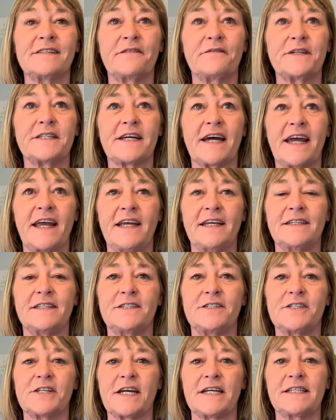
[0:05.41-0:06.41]
every day
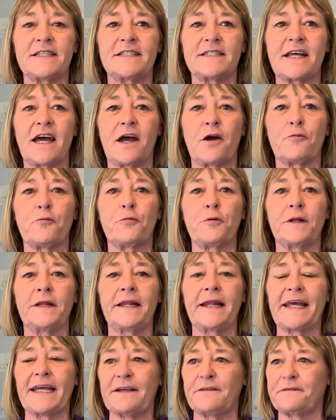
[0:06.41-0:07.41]
is just a
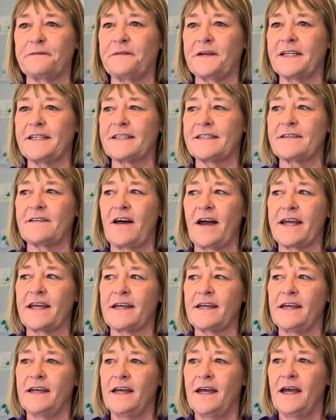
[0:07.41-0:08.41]
relief. It's like
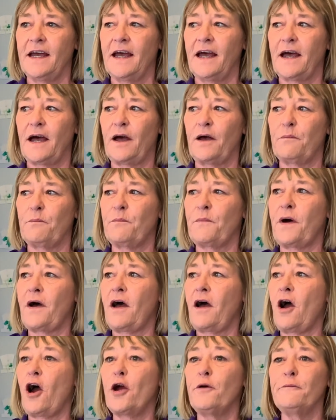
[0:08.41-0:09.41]
my
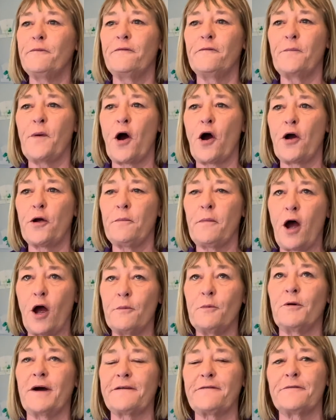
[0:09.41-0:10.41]
home from home, home
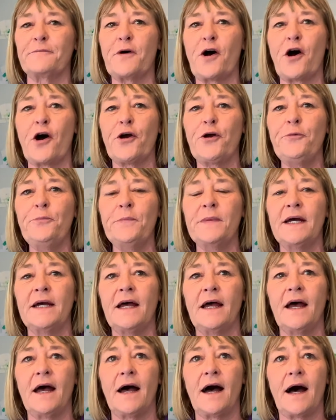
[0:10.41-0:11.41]
away from
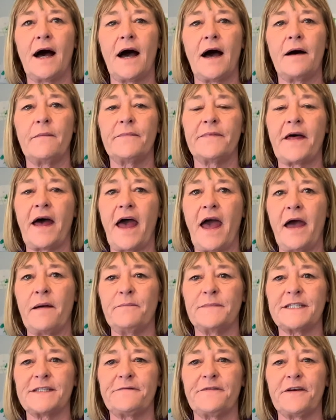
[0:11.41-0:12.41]
home. The
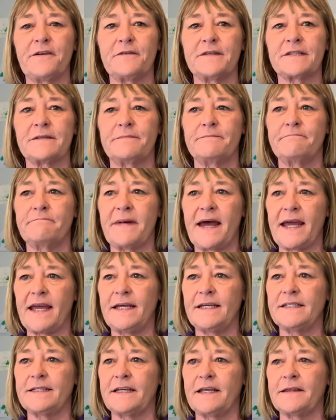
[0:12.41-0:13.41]
atmosphere is
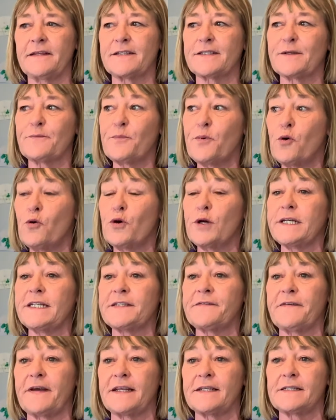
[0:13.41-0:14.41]
amazing, the support is
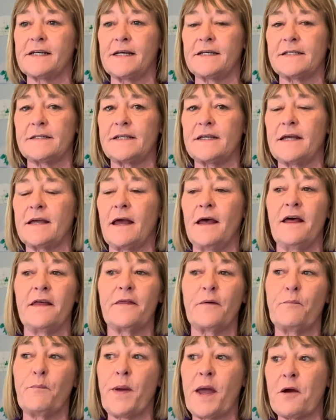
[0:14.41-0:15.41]
fantastic,
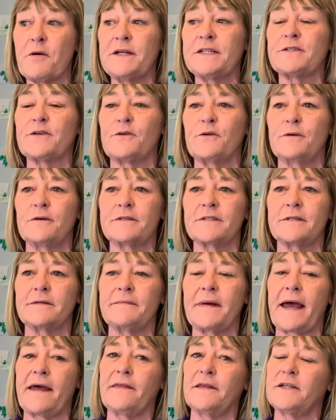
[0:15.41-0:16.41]
the parents are awesome
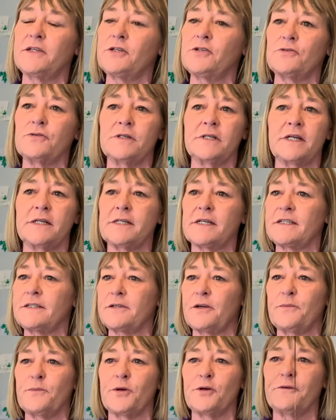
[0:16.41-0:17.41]
and the children are just
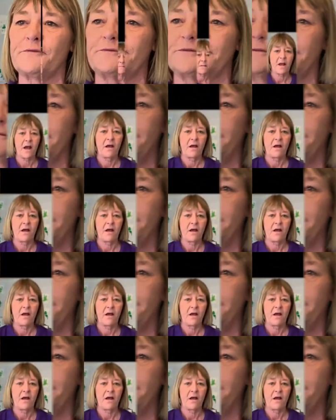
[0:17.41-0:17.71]
so beautiful.